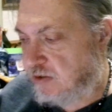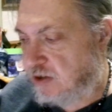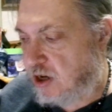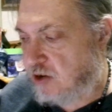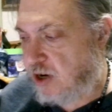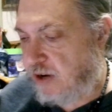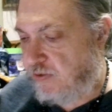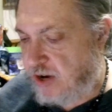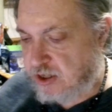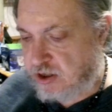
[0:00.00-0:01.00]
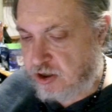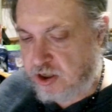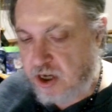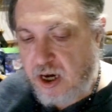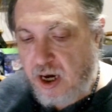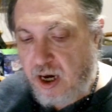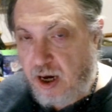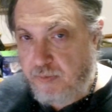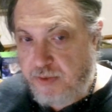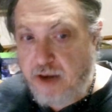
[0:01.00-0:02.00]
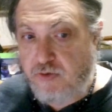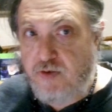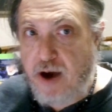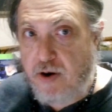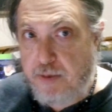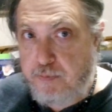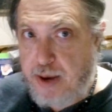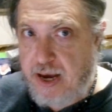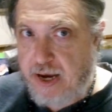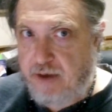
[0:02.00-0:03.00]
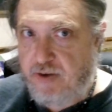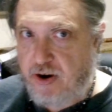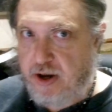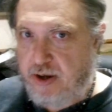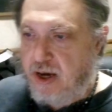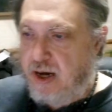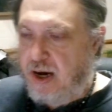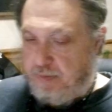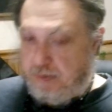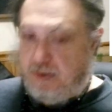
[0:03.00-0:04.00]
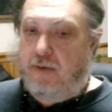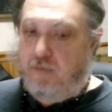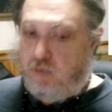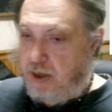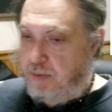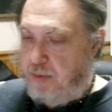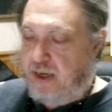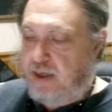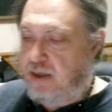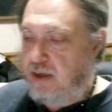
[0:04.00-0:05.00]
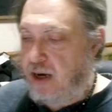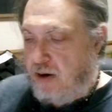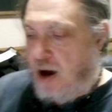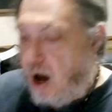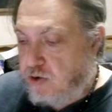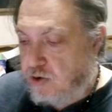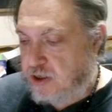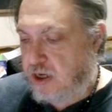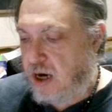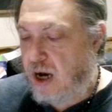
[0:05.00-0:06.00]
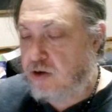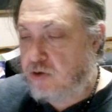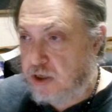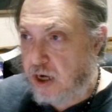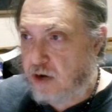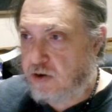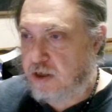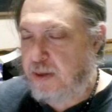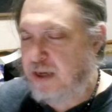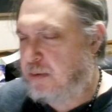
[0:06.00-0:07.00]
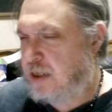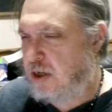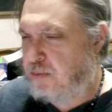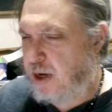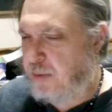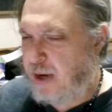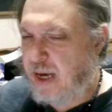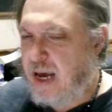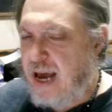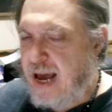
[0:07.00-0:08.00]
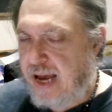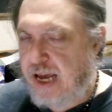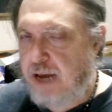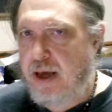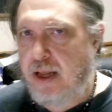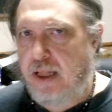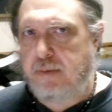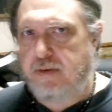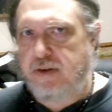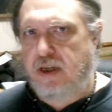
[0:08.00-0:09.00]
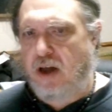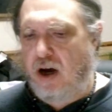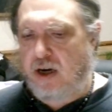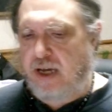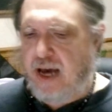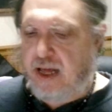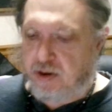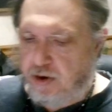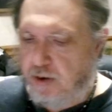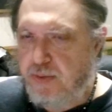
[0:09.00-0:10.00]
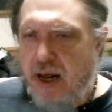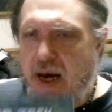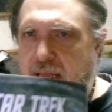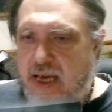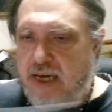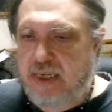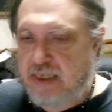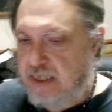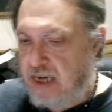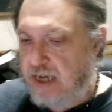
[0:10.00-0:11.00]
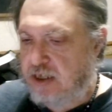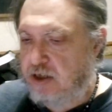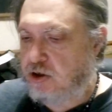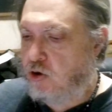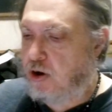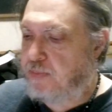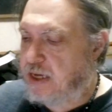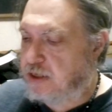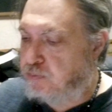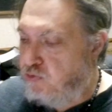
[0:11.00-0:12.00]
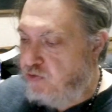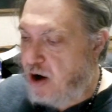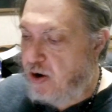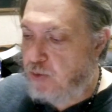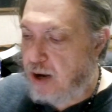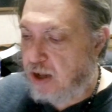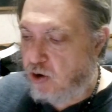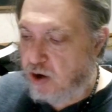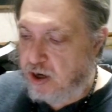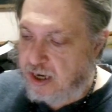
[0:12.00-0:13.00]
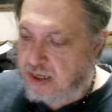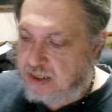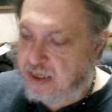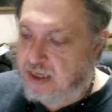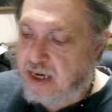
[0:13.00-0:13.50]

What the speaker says: of Star Trek Adventures, that's very big and very, not really big, not hundreds and hundreds and hundreds of pages, but still pretty big and can be a little bit of a slog to get through. This is nice and short. It's very well organized. It